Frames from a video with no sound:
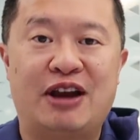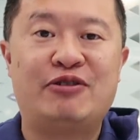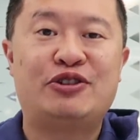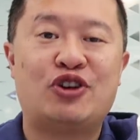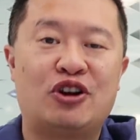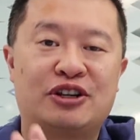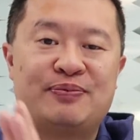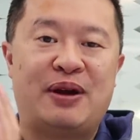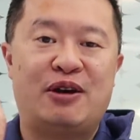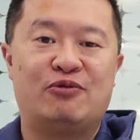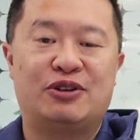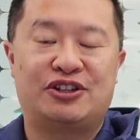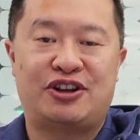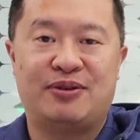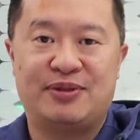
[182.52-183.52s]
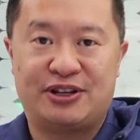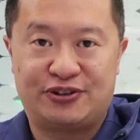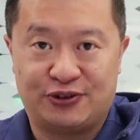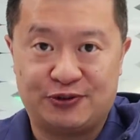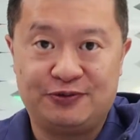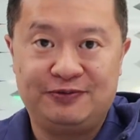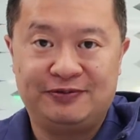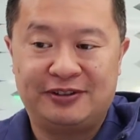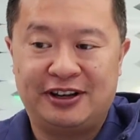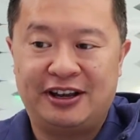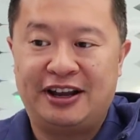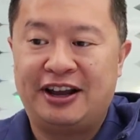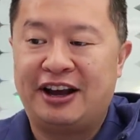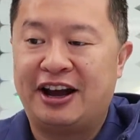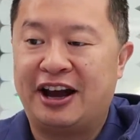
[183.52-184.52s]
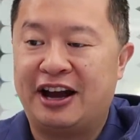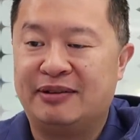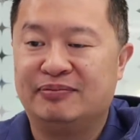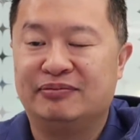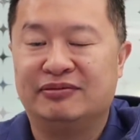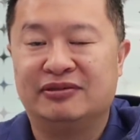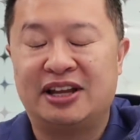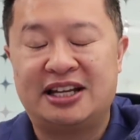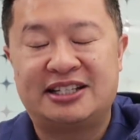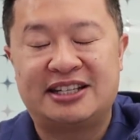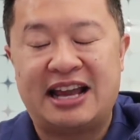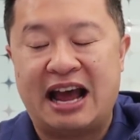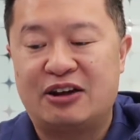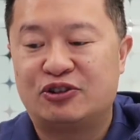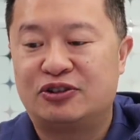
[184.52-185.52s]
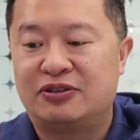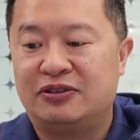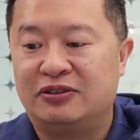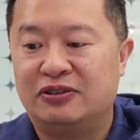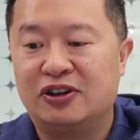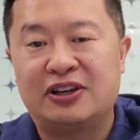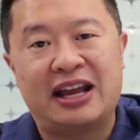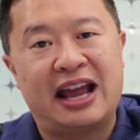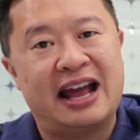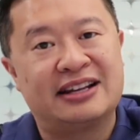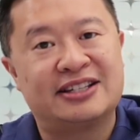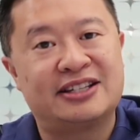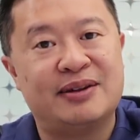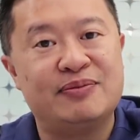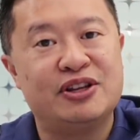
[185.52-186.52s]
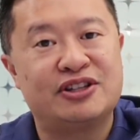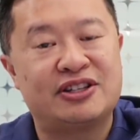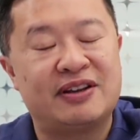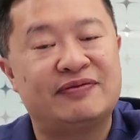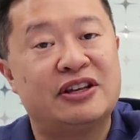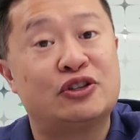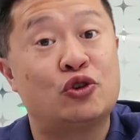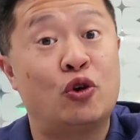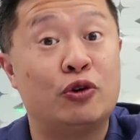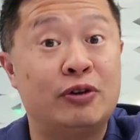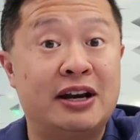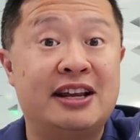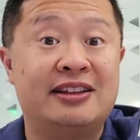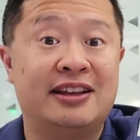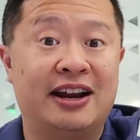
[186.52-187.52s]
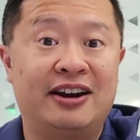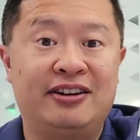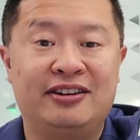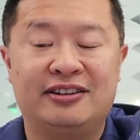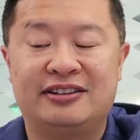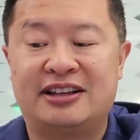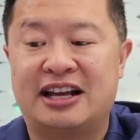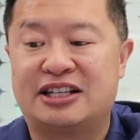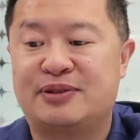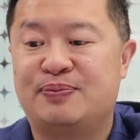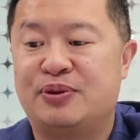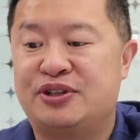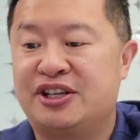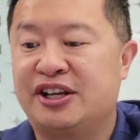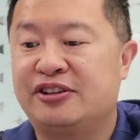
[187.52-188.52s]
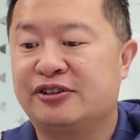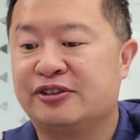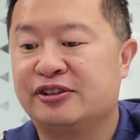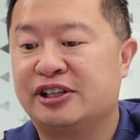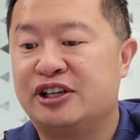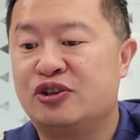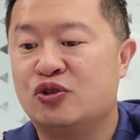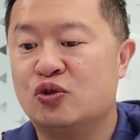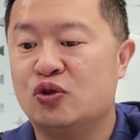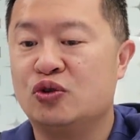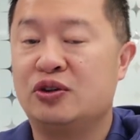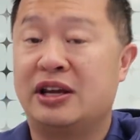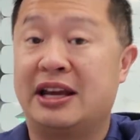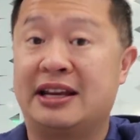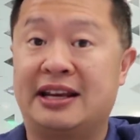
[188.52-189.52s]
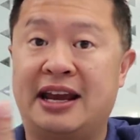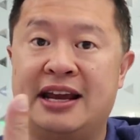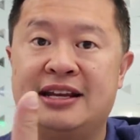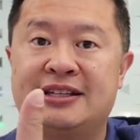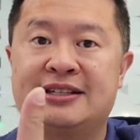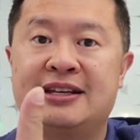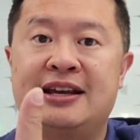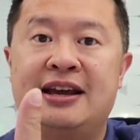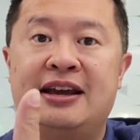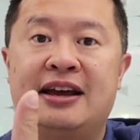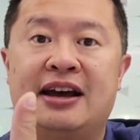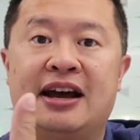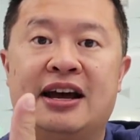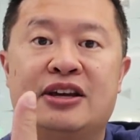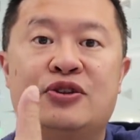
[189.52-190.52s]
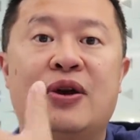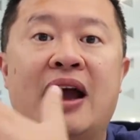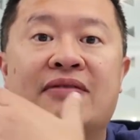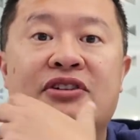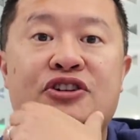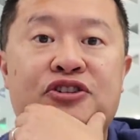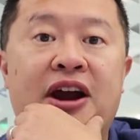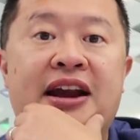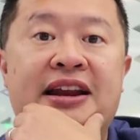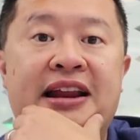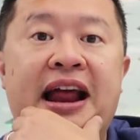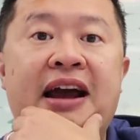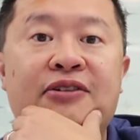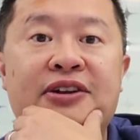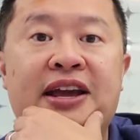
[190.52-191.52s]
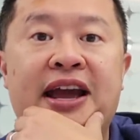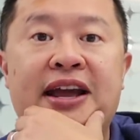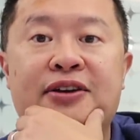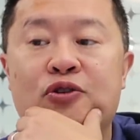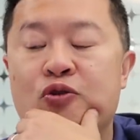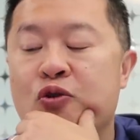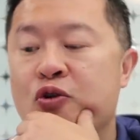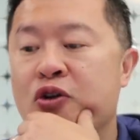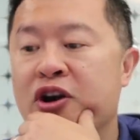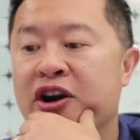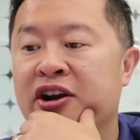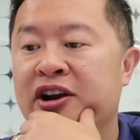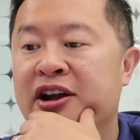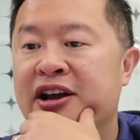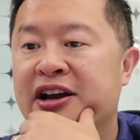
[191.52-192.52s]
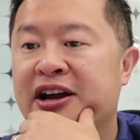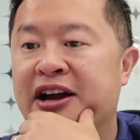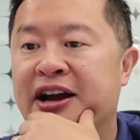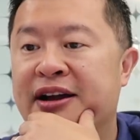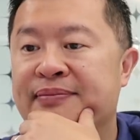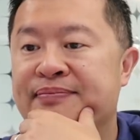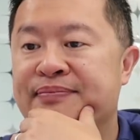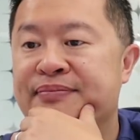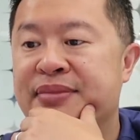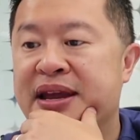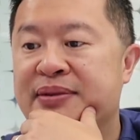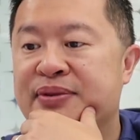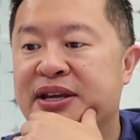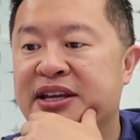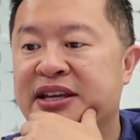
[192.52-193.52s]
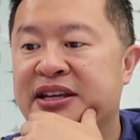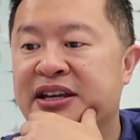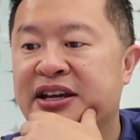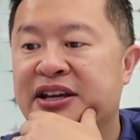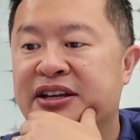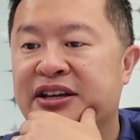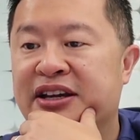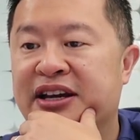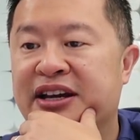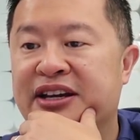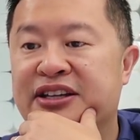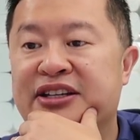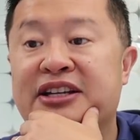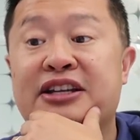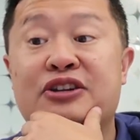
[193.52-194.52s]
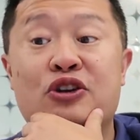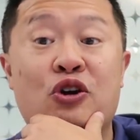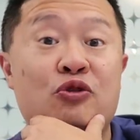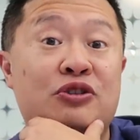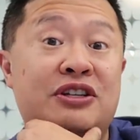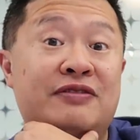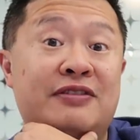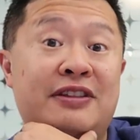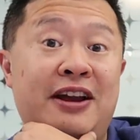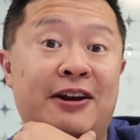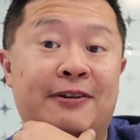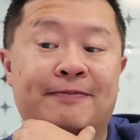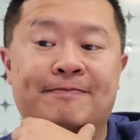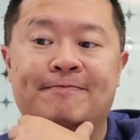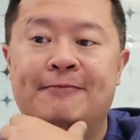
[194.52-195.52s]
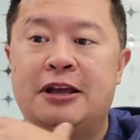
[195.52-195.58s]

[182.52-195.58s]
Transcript: now we talked about what's coming soon. Um, let's now look at some of the stuff that's already there that's particularly cool in case uh, you haven't tried it out yet or um, maybe uh, you didn't know it was even there.